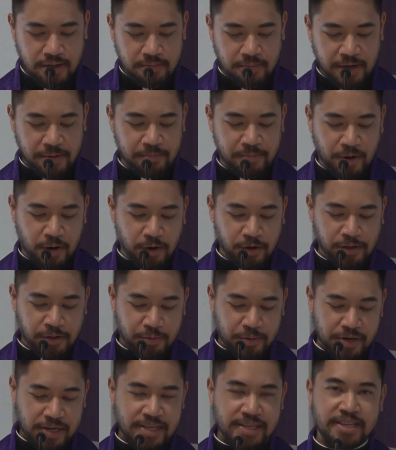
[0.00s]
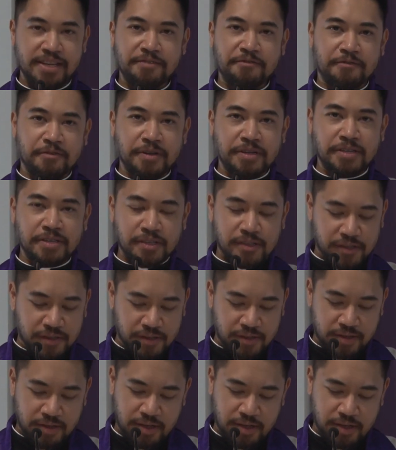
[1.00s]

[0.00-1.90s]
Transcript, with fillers: but both were different